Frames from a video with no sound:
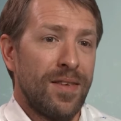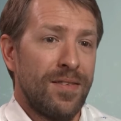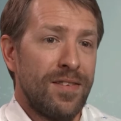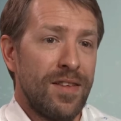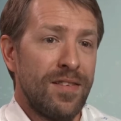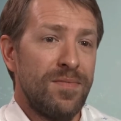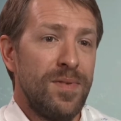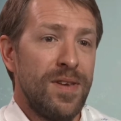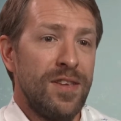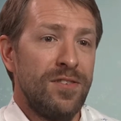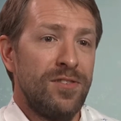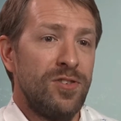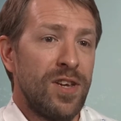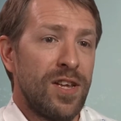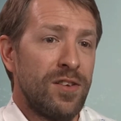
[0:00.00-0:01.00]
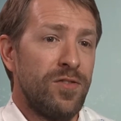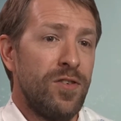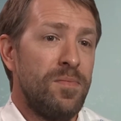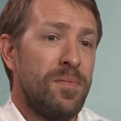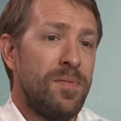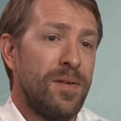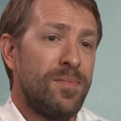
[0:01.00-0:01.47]
So this means you get a
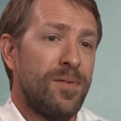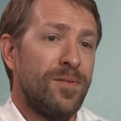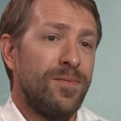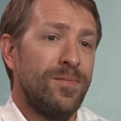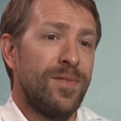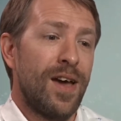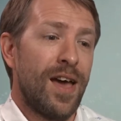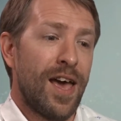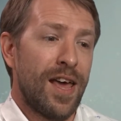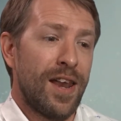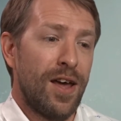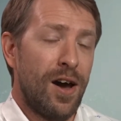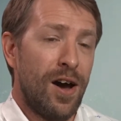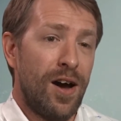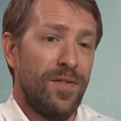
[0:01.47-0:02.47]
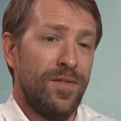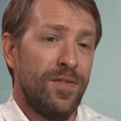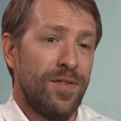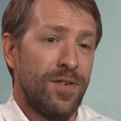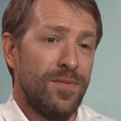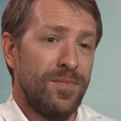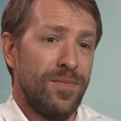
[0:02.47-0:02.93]
group of people, and half of
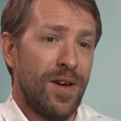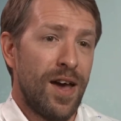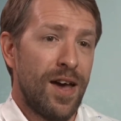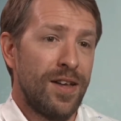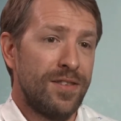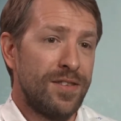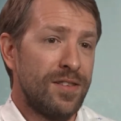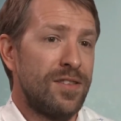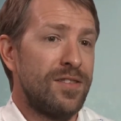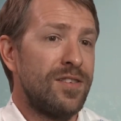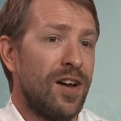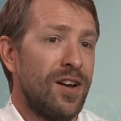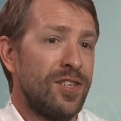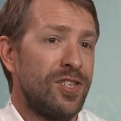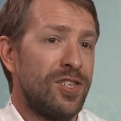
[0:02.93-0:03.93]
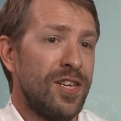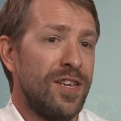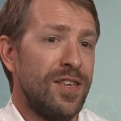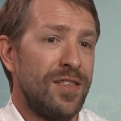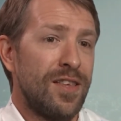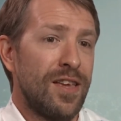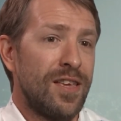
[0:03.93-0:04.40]
them uh, did the Tai
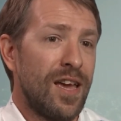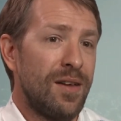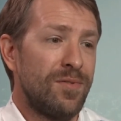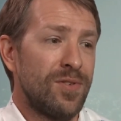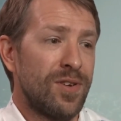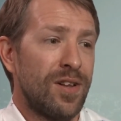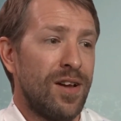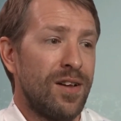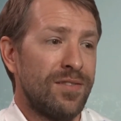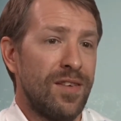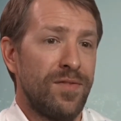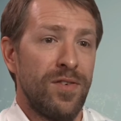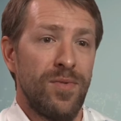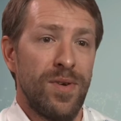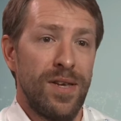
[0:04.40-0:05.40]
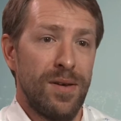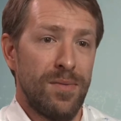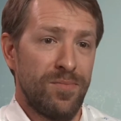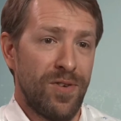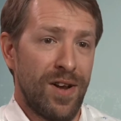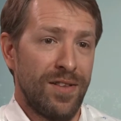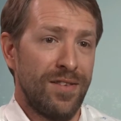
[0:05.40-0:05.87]
Chi. They came to a class every week
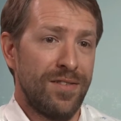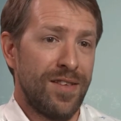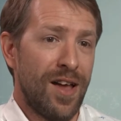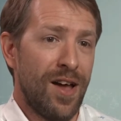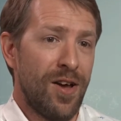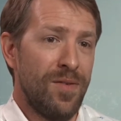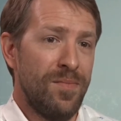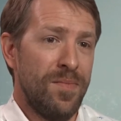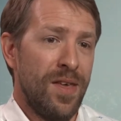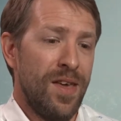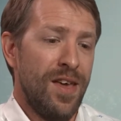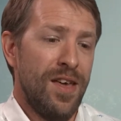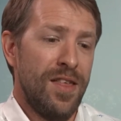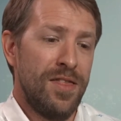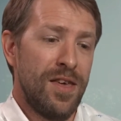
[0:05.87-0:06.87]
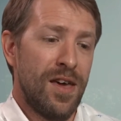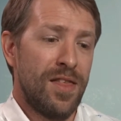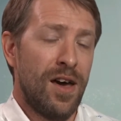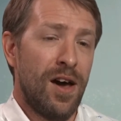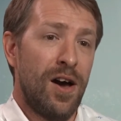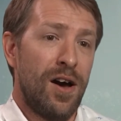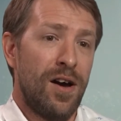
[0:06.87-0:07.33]
and practiced at home. The other
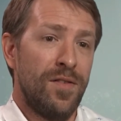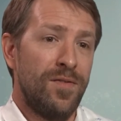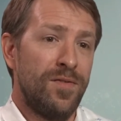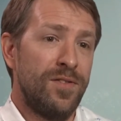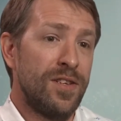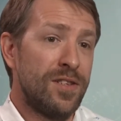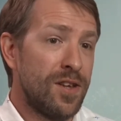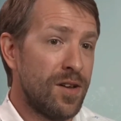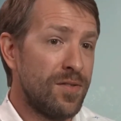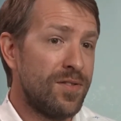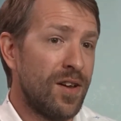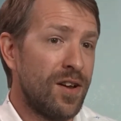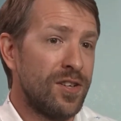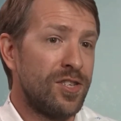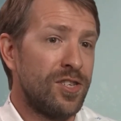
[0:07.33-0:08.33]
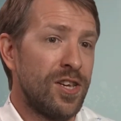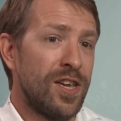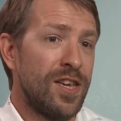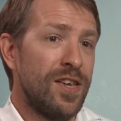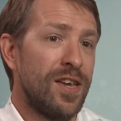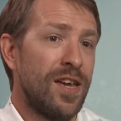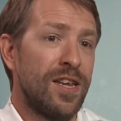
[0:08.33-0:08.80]
half did no Tai Chi
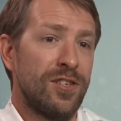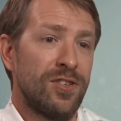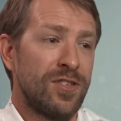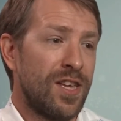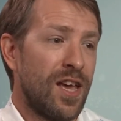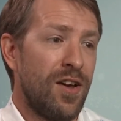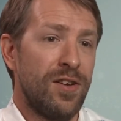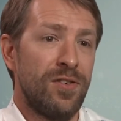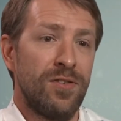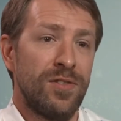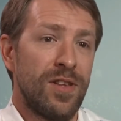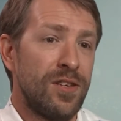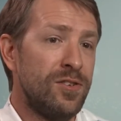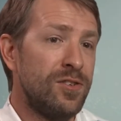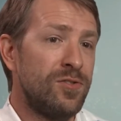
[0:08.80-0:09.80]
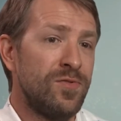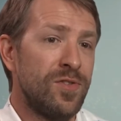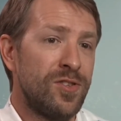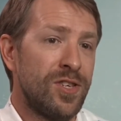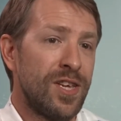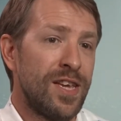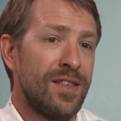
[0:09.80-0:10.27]
and they just carried on their usual
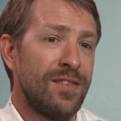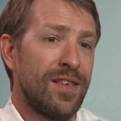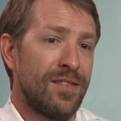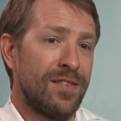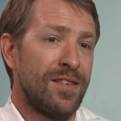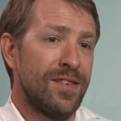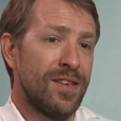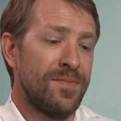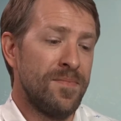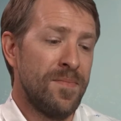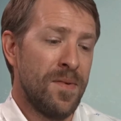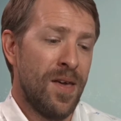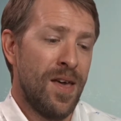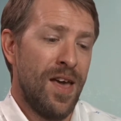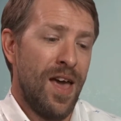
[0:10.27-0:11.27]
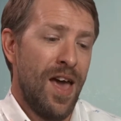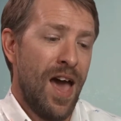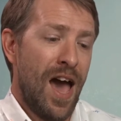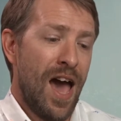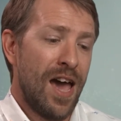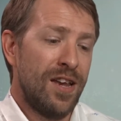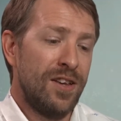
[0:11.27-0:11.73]
routines as they did.
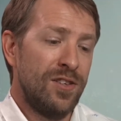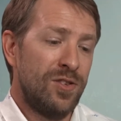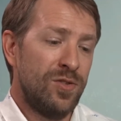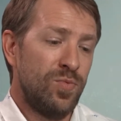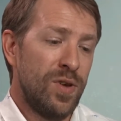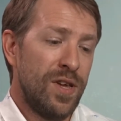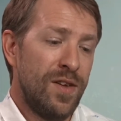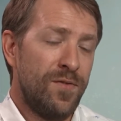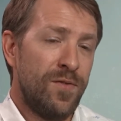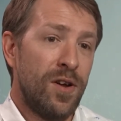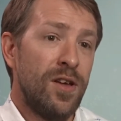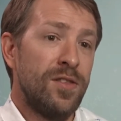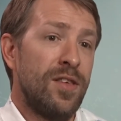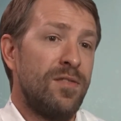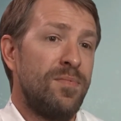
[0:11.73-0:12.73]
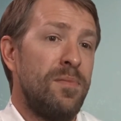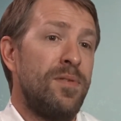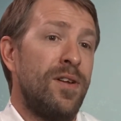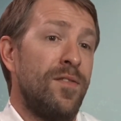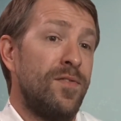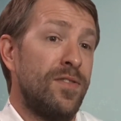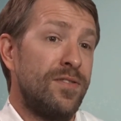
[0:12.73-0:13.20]
And we followed these
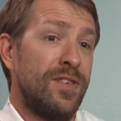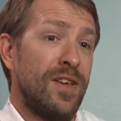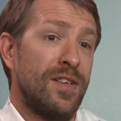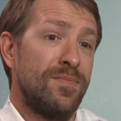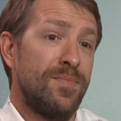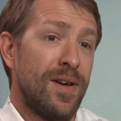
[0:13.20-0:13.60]
people up for six